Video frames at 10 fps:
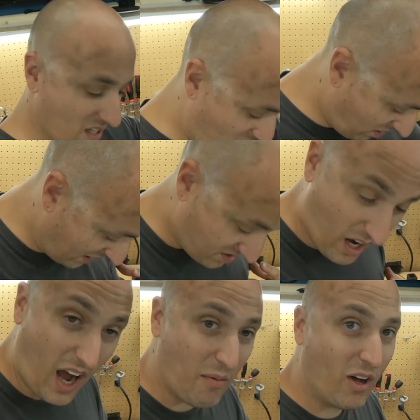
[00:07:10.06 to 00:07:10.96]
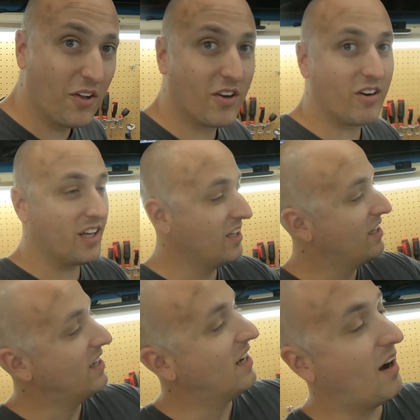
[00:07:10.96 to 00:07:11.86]
All right, so I'm all dirty.
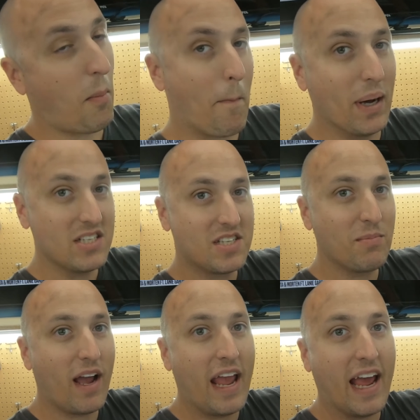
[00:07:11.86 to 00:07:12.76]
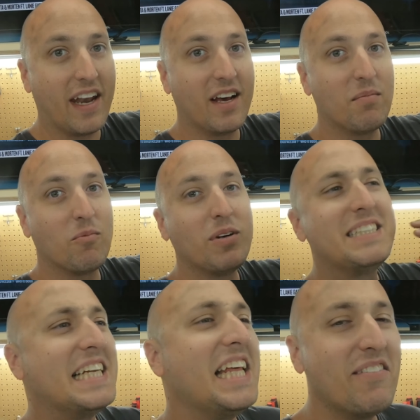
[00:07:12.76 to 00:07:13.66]
Busted my hand up. We
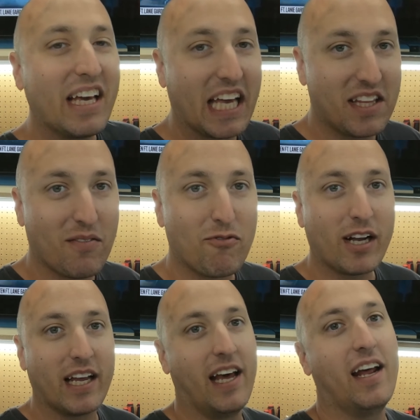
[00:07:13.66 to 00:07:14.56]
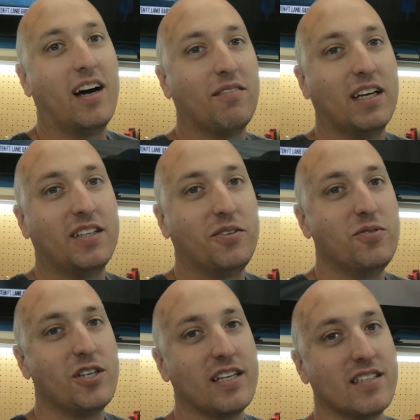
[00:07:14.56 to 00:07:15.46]
didn't even get the freaking head off that
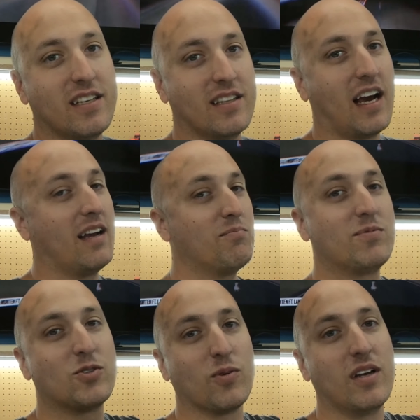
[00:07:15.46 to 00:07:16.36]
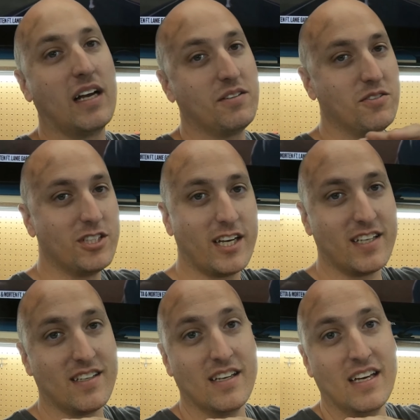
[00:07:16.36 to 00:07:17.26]
2JZ. I swear that
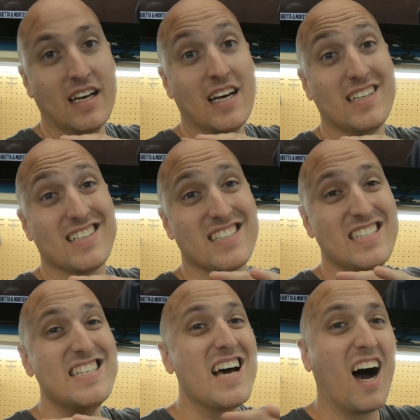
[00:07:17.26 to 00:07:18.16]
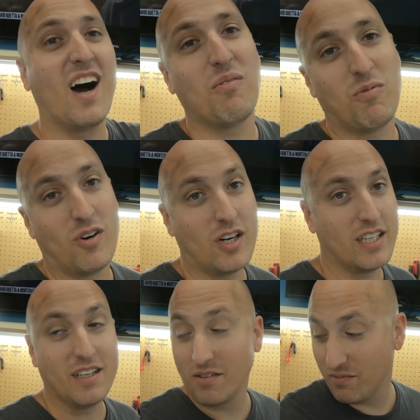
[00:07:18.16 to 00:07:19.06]
2JZ does not
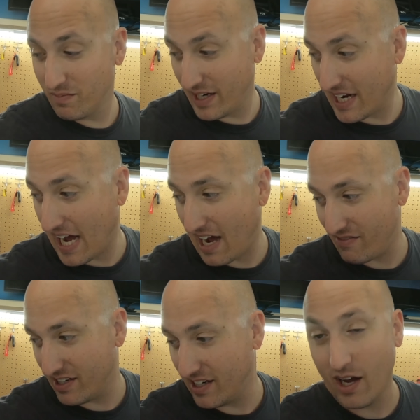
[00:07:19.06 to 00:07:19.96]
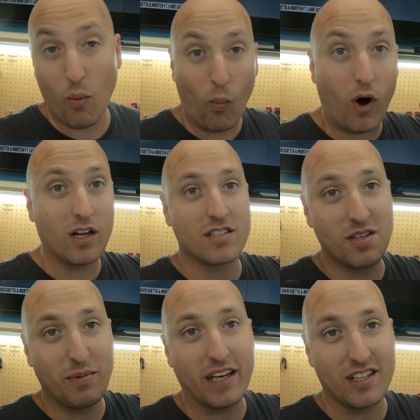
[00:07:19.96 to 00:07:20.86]
want me to have it. It wants
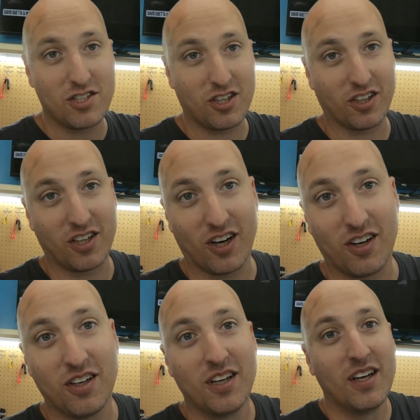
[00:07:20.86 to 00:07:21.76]
to be in the junkyard.